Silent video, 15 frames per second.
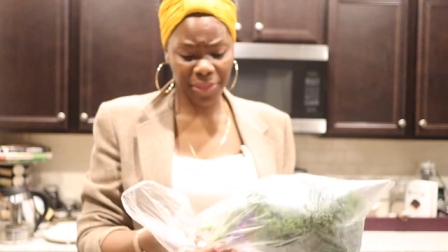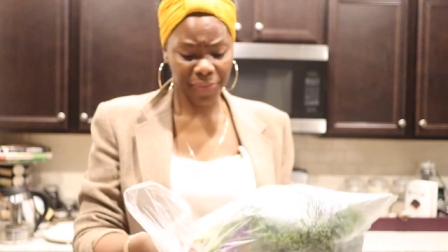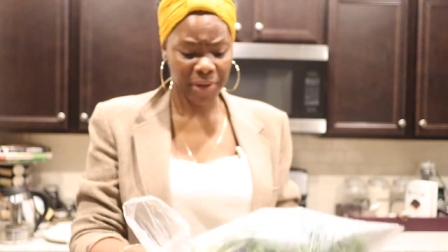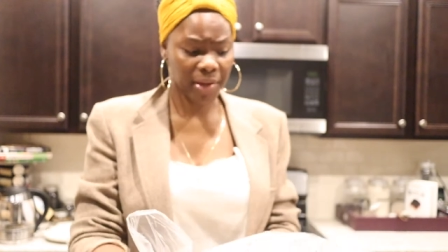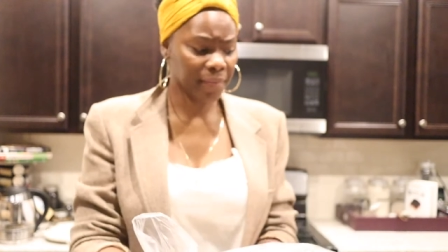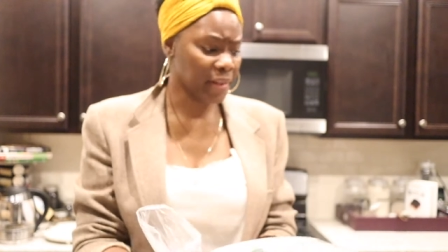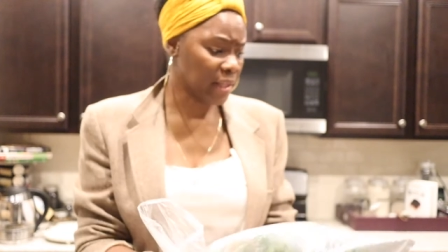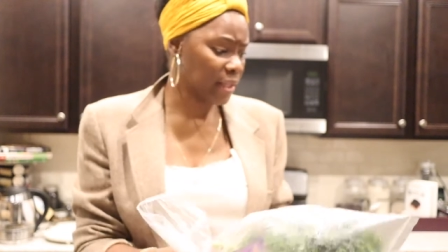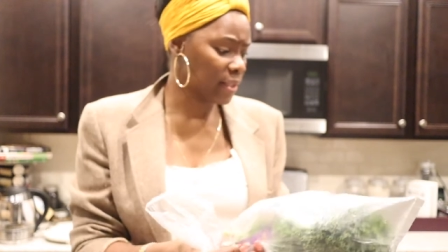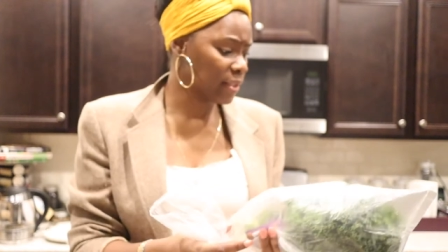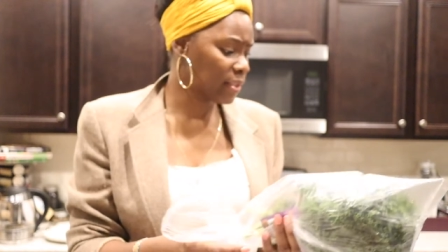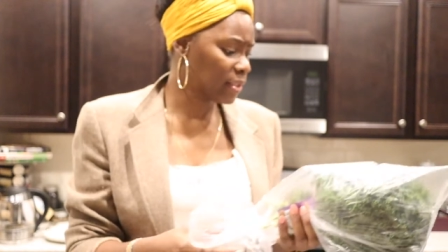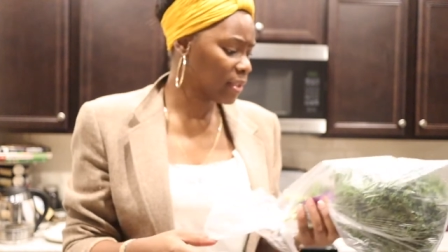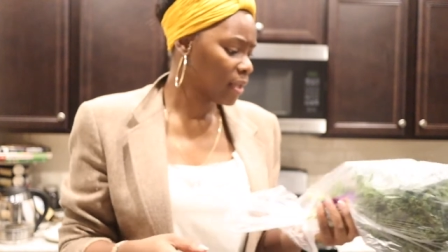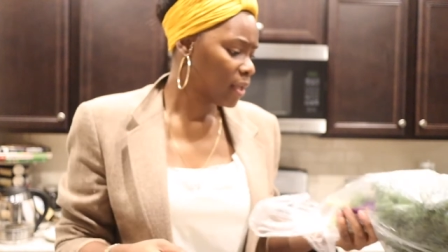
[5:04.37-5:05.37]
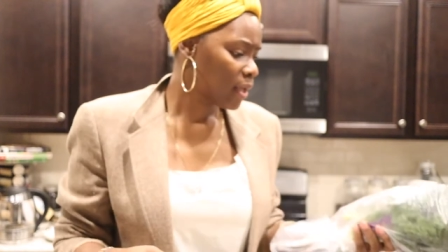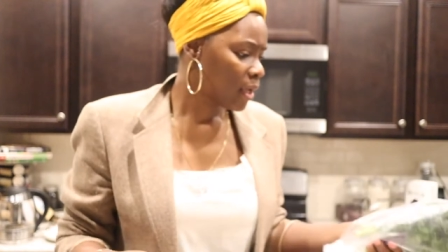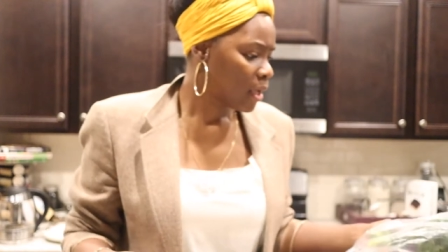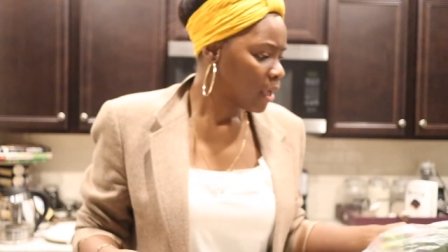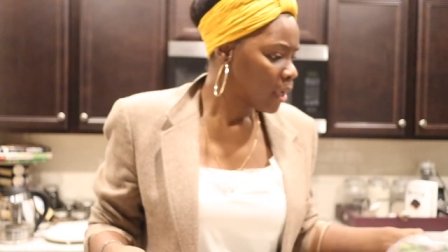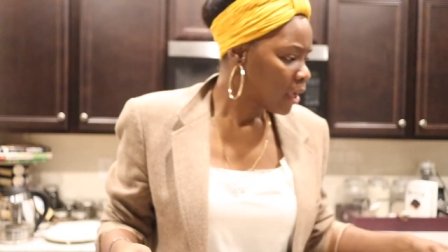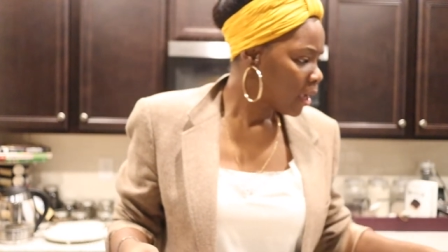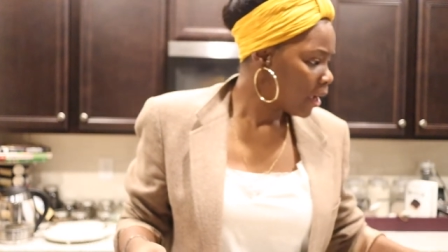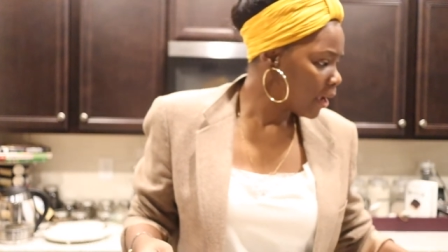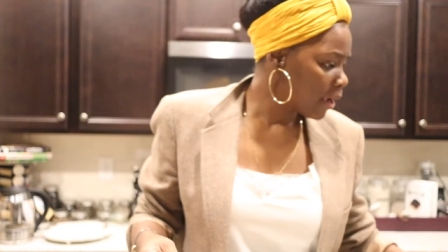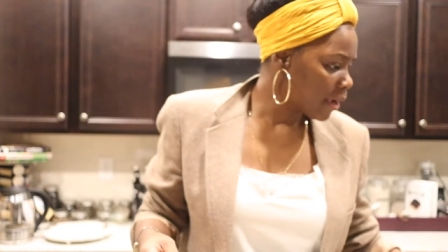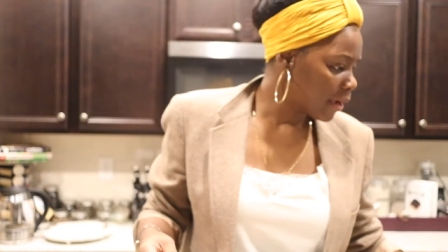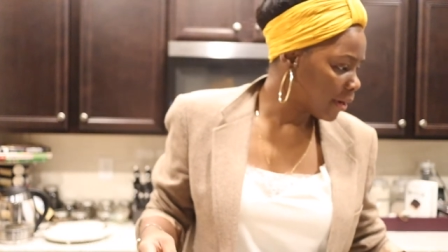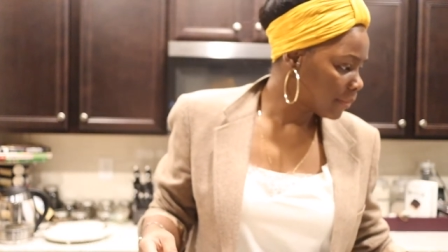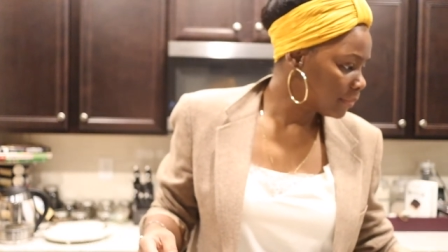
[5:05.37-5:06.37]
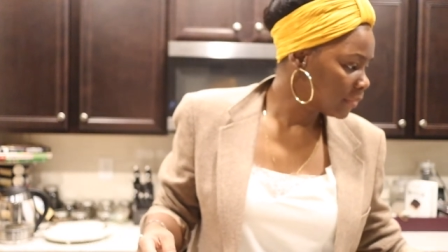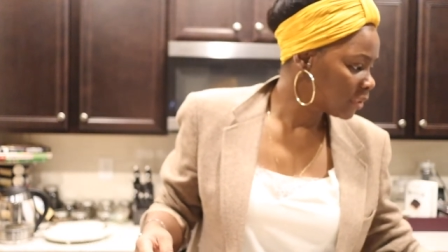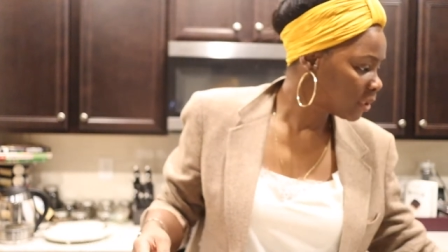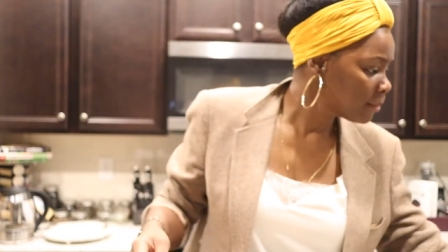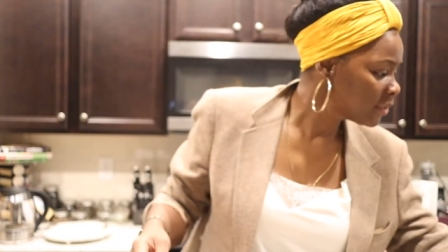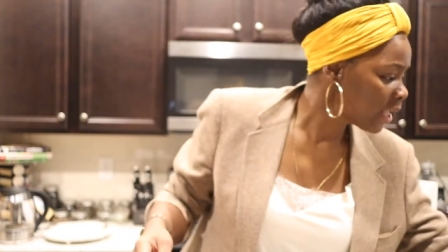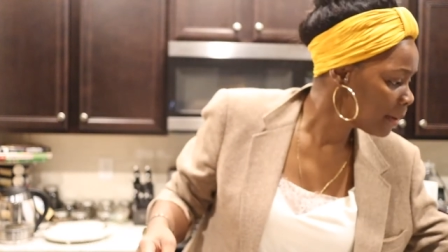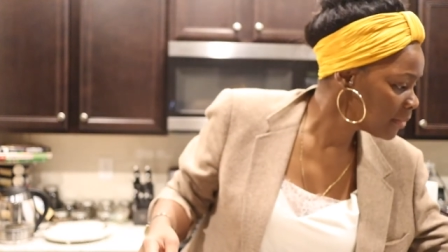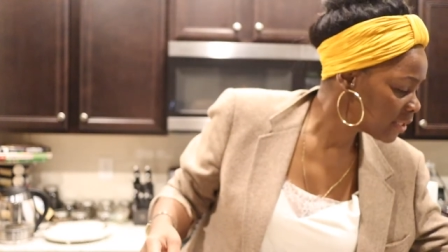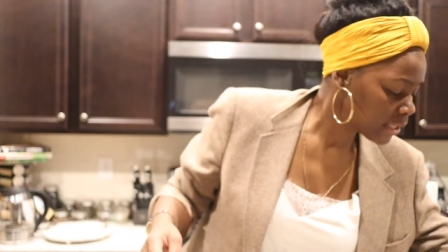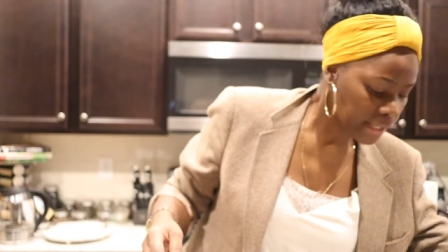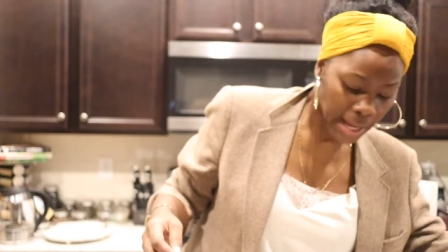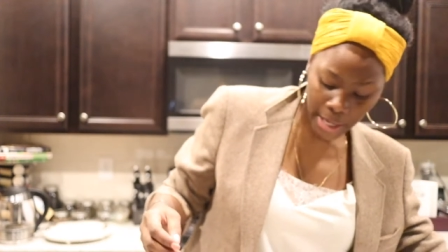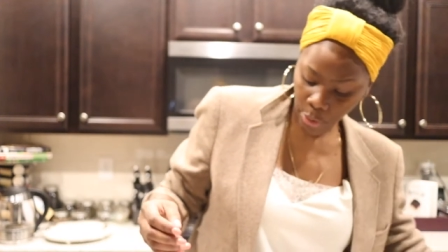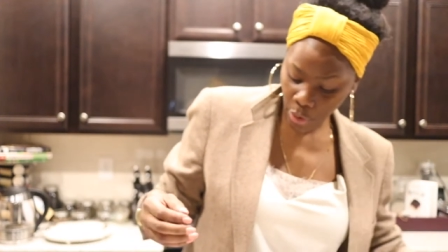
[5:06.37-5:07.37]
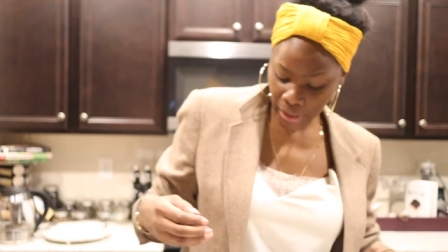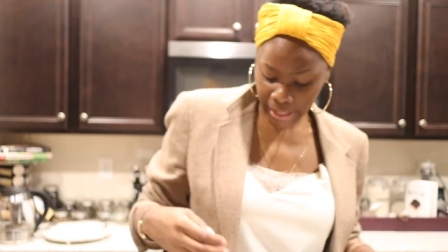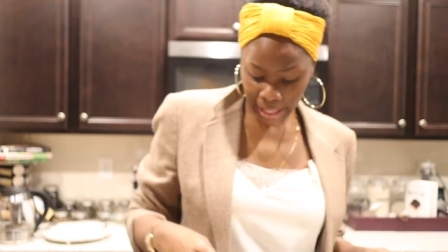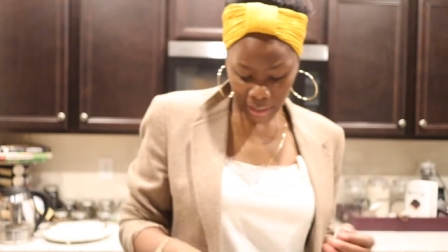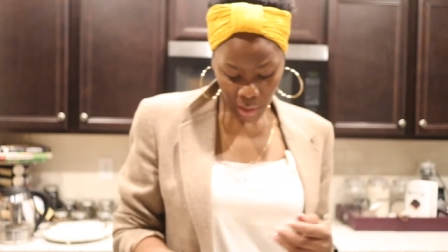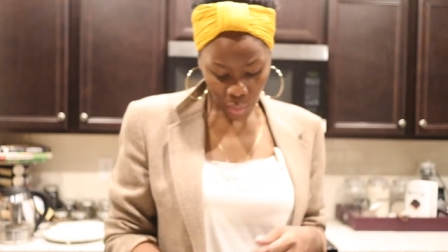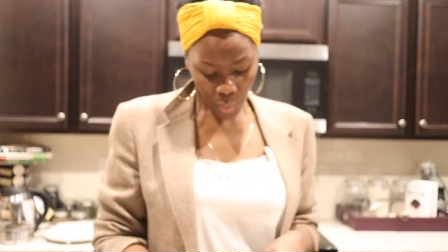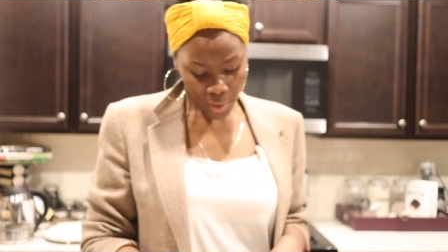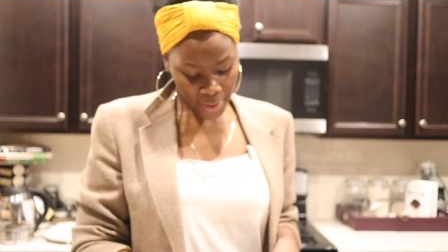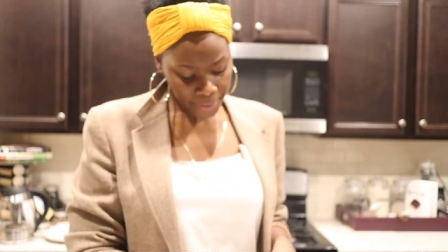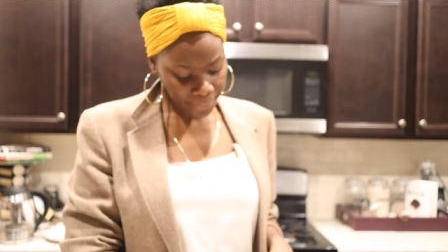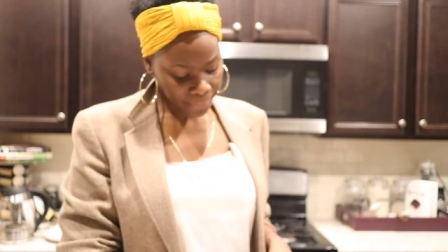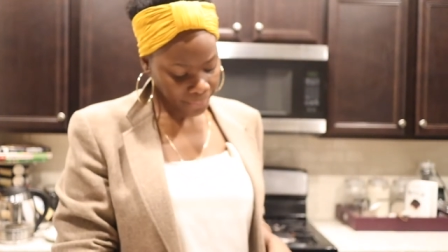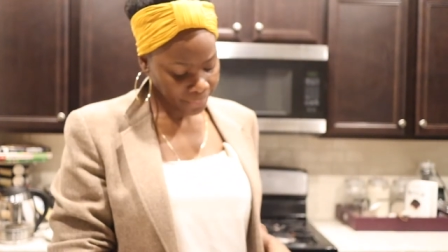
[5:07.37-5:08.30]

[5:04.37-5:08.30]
three of these. Uh, sometimes the non-organic one,